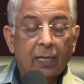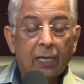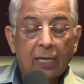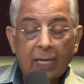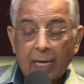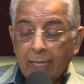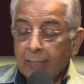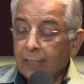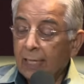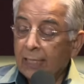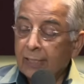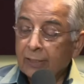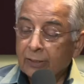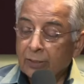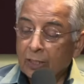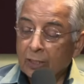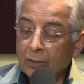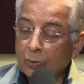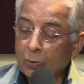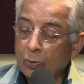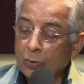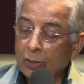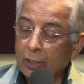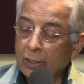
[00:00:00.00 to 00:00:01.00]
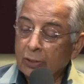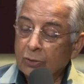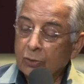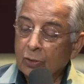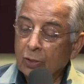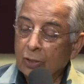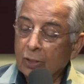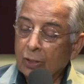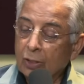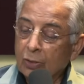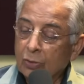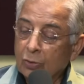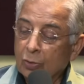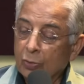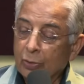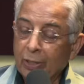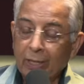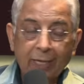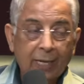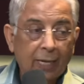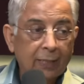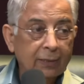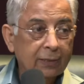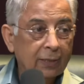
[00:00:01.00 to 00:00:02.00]
in addition to these three
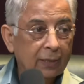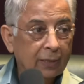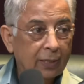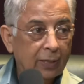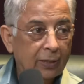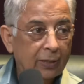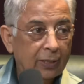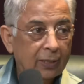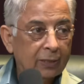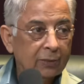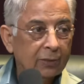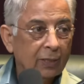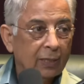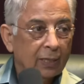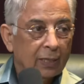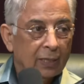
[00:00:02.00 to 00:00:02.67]
categories,